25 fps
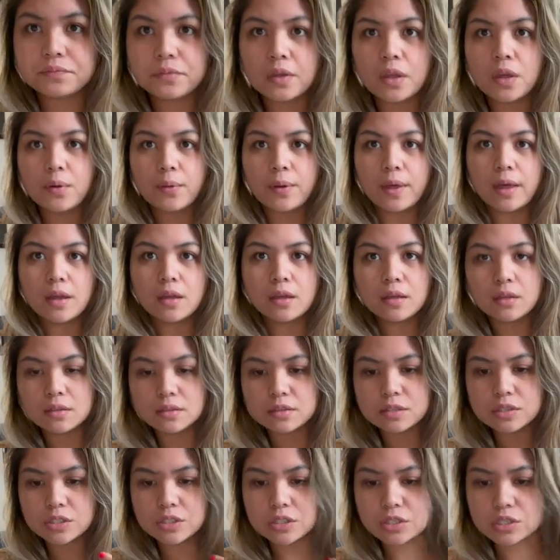Okay,
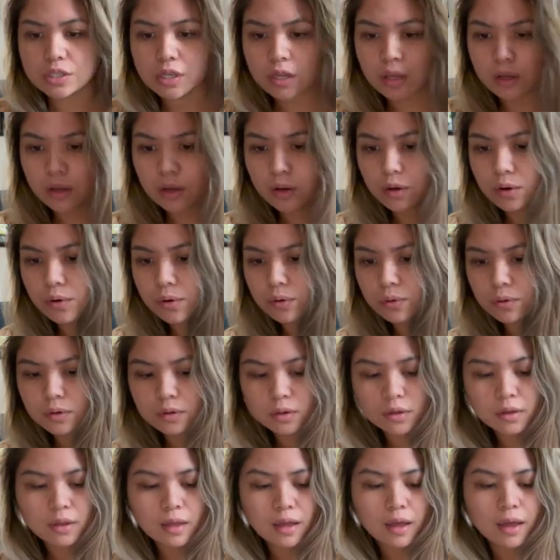so
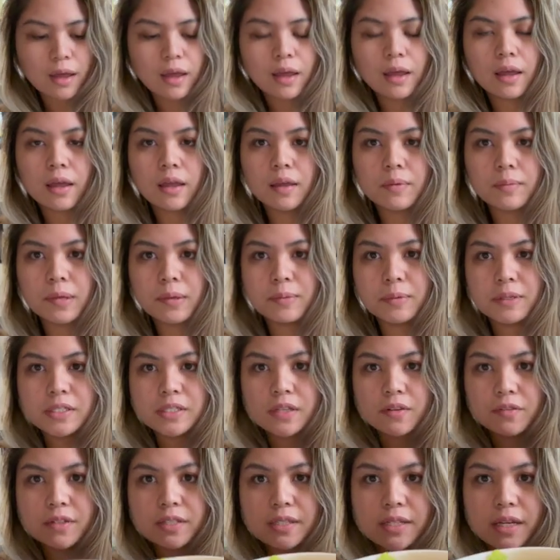I made
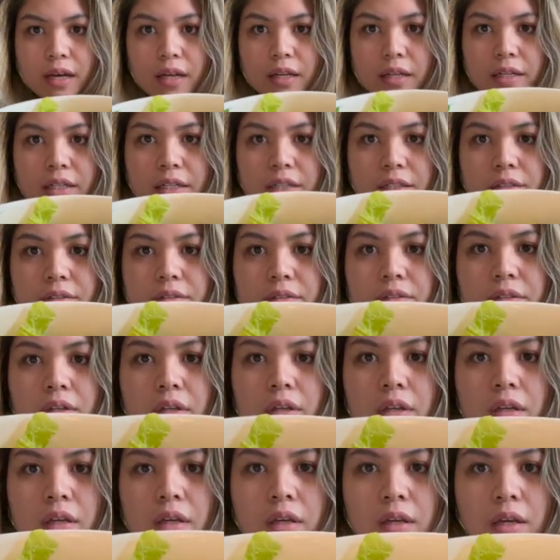myself a salad.
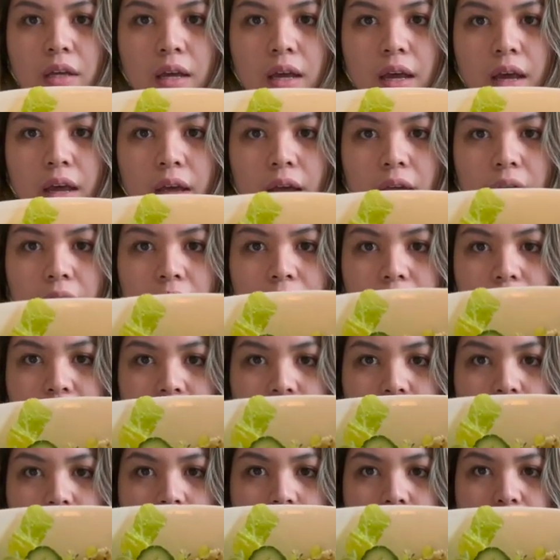I have
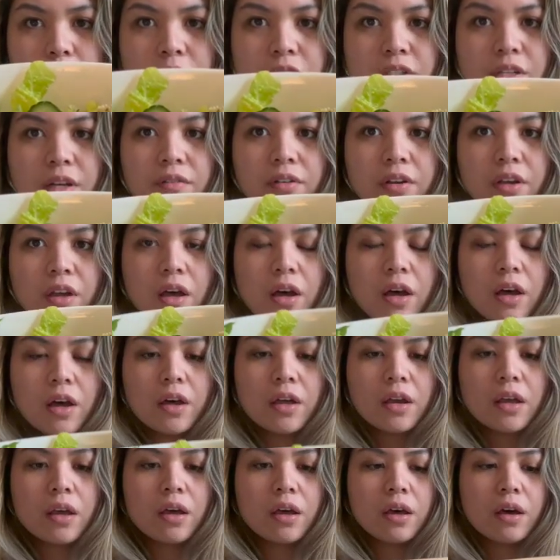cucumbers,
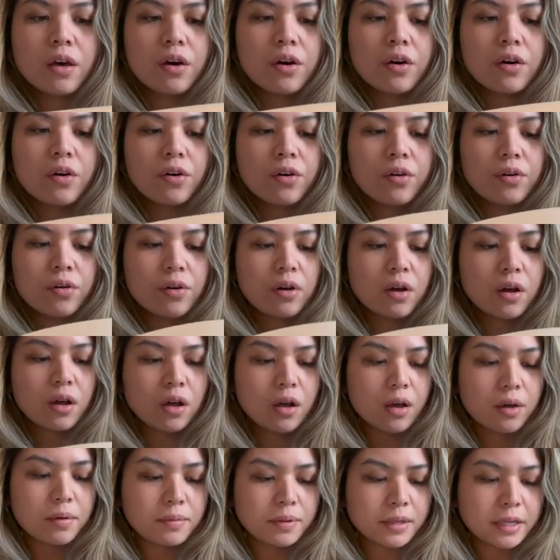avocado,
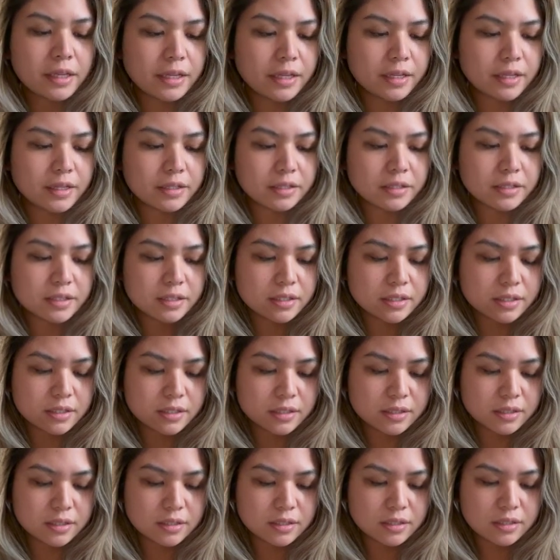
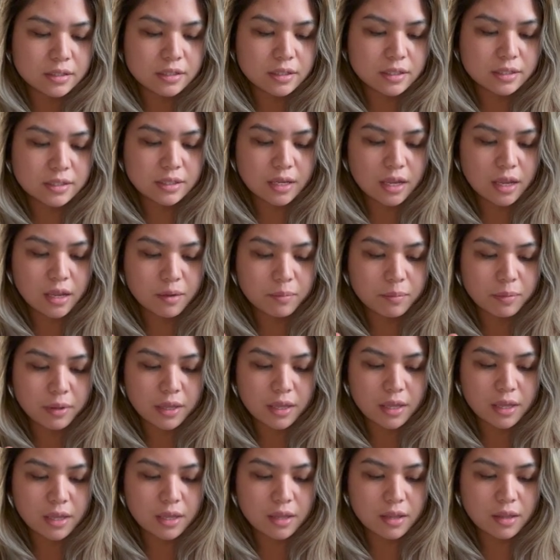hummus, this
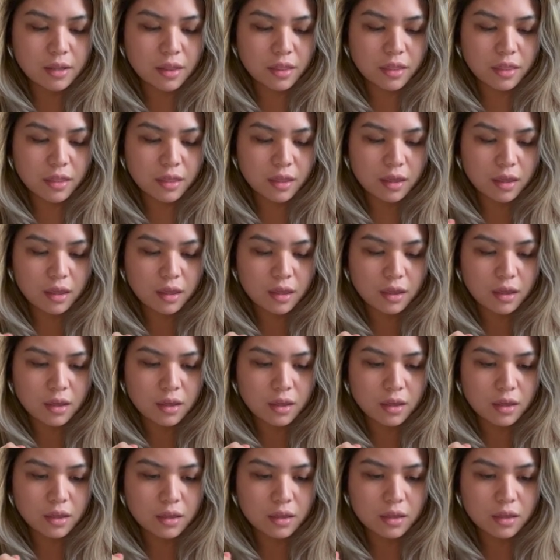eggplant
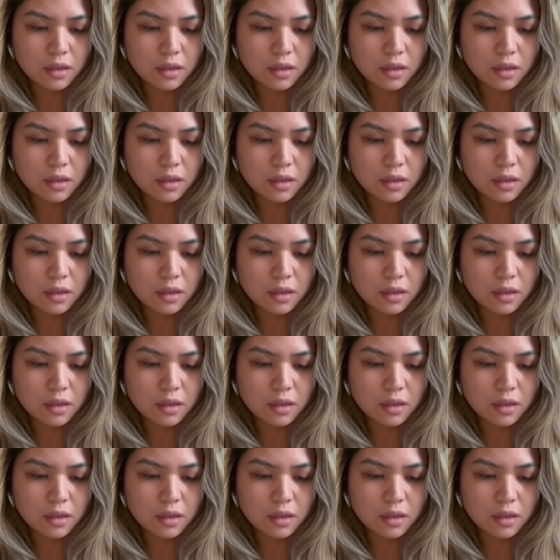thing,